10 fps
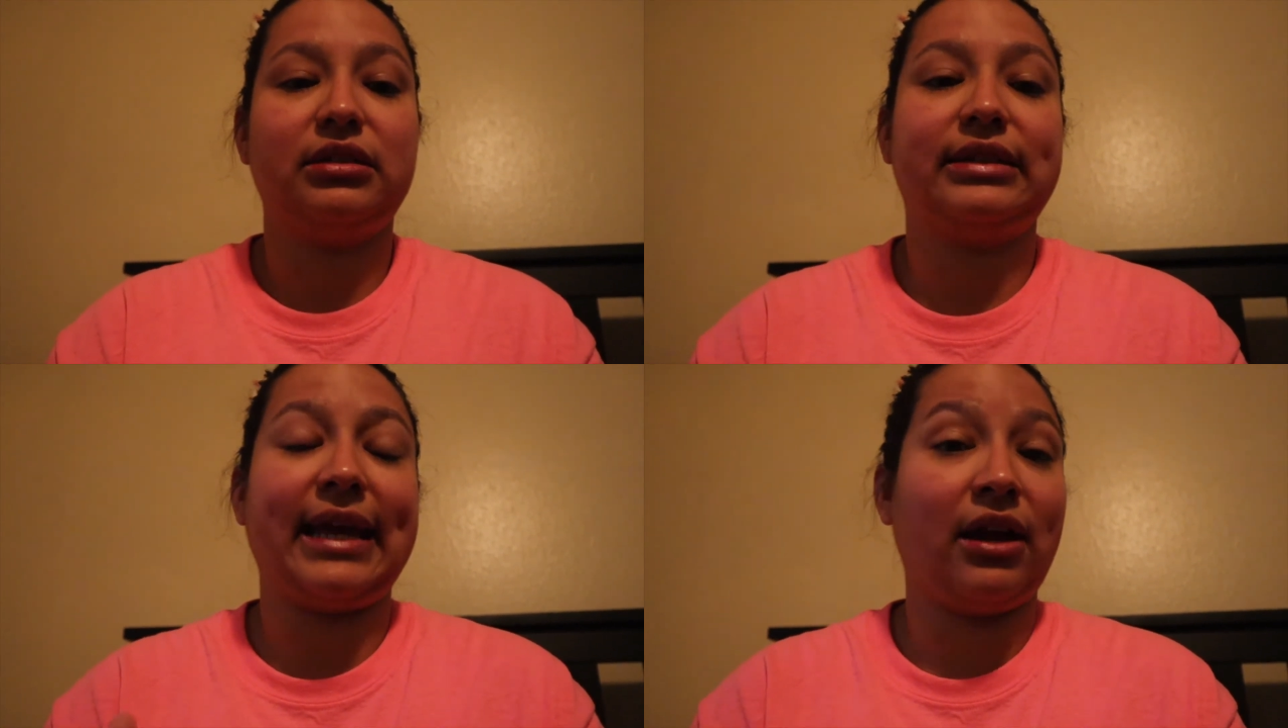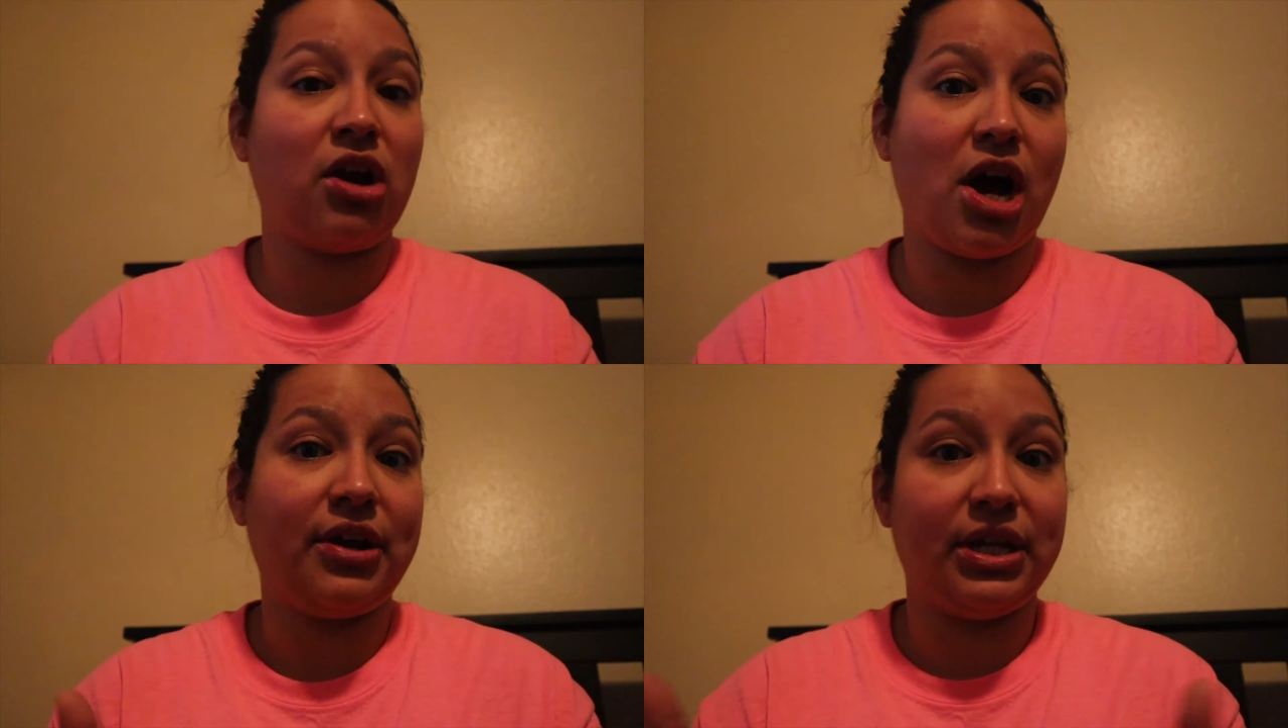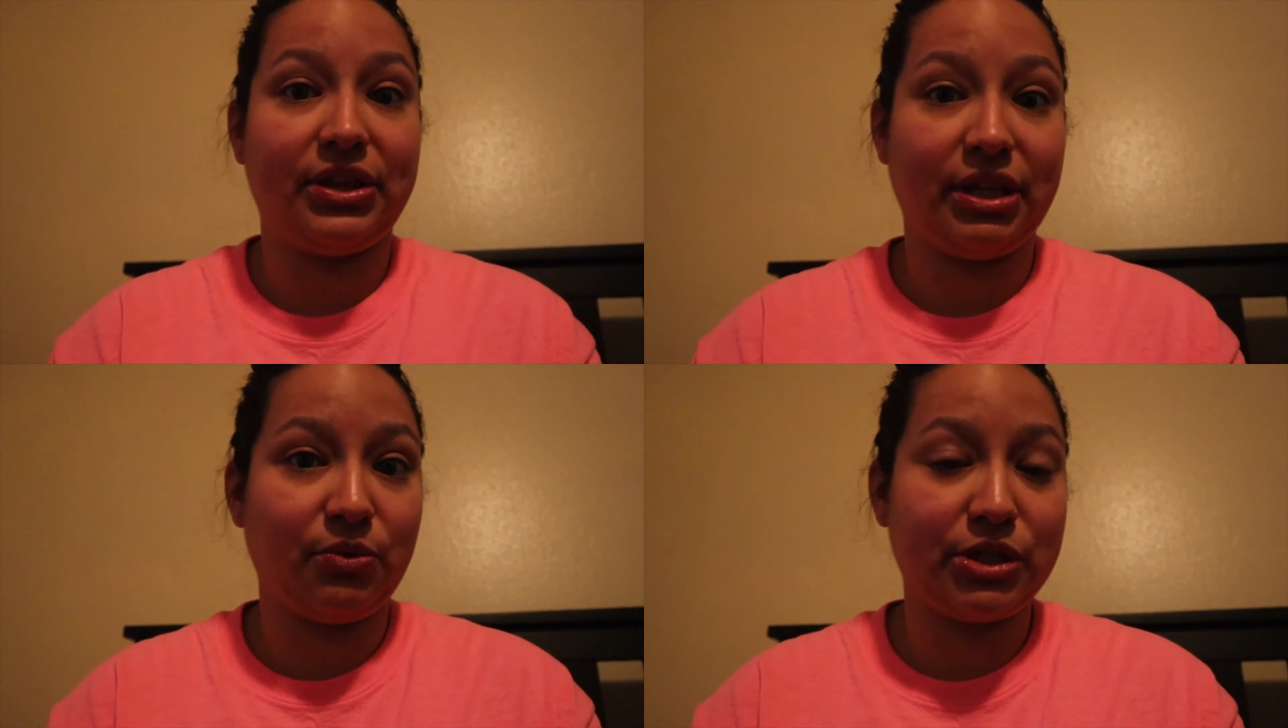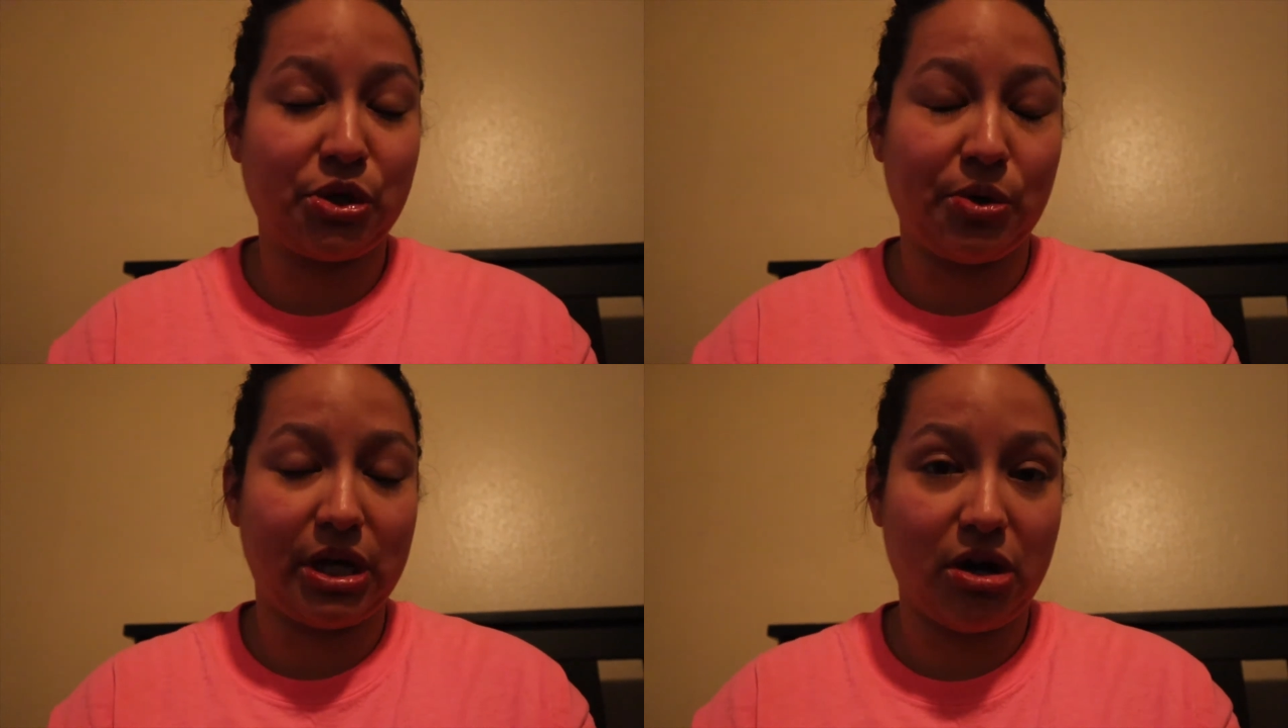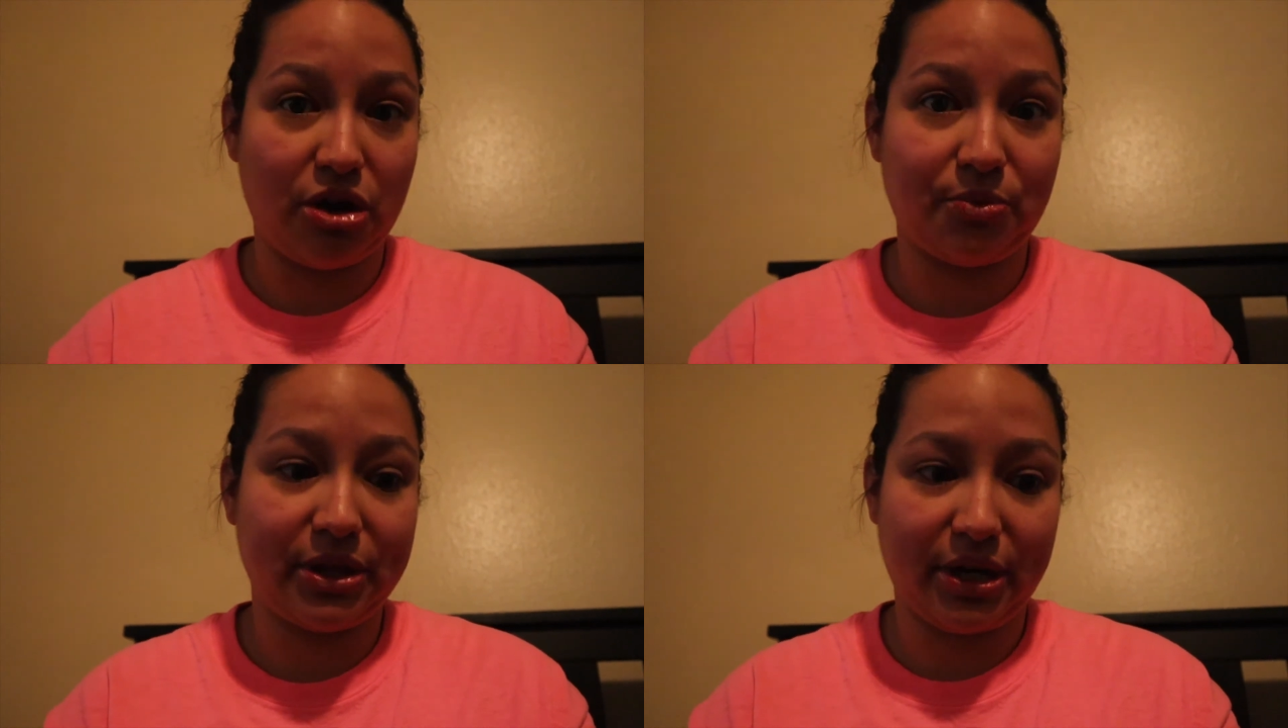thank God nothing was going
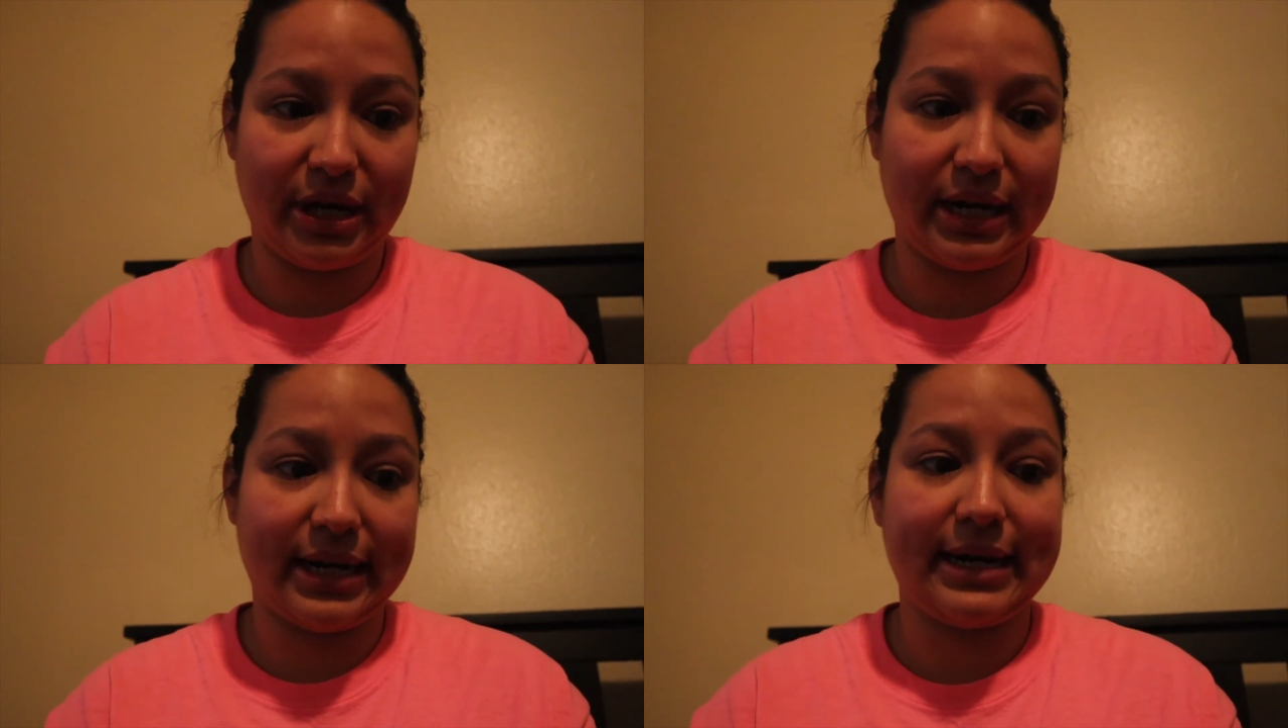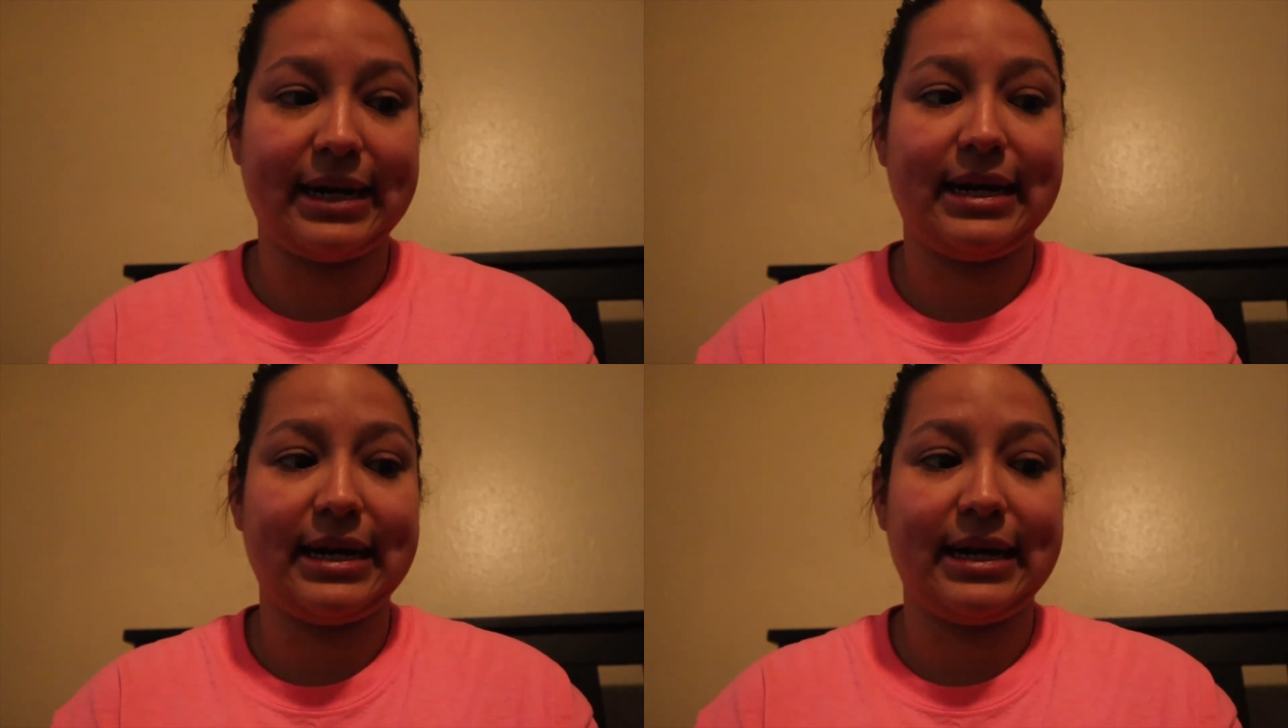on with her.